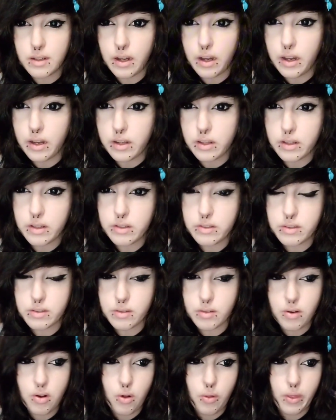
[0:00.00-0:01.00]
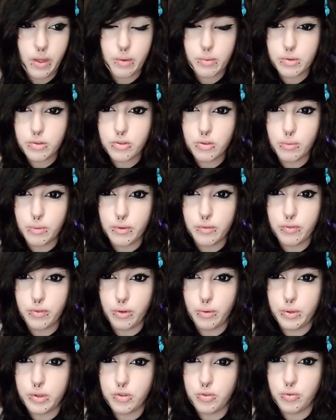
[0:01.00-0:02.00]
and 80s, all that were super
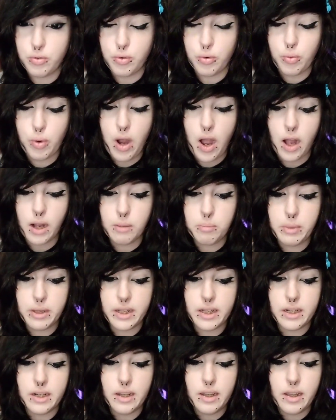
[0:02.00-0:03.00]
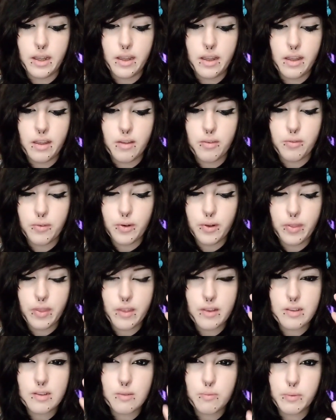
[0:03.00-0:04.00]
influential for rock, but for
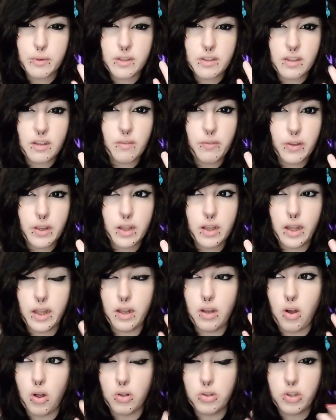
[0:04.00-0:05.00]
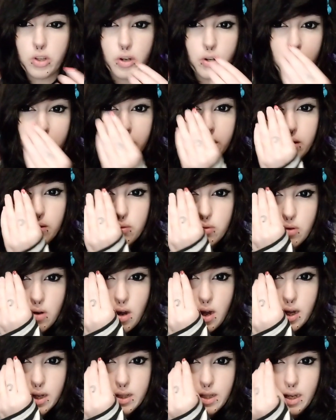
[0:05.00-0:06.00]
the specific like alternative
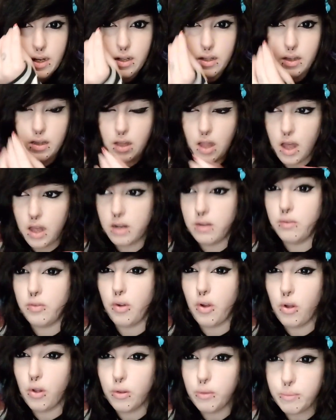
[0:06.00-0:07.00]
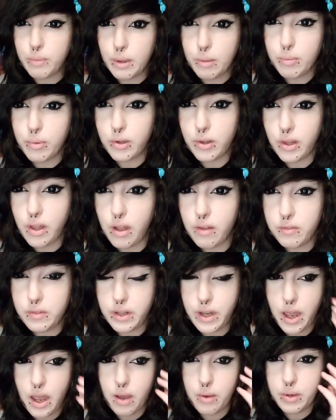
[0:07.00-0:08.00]
rock that a lot of alt people love
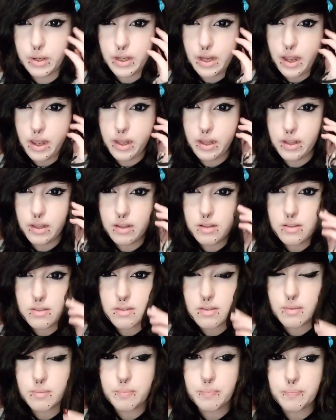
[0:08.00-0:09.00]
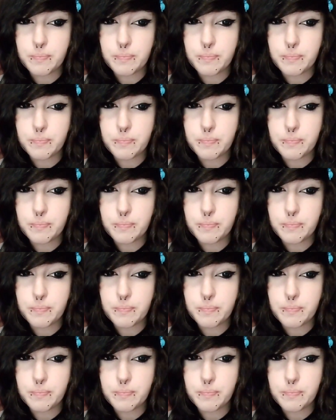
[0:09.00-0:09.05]
nowadays,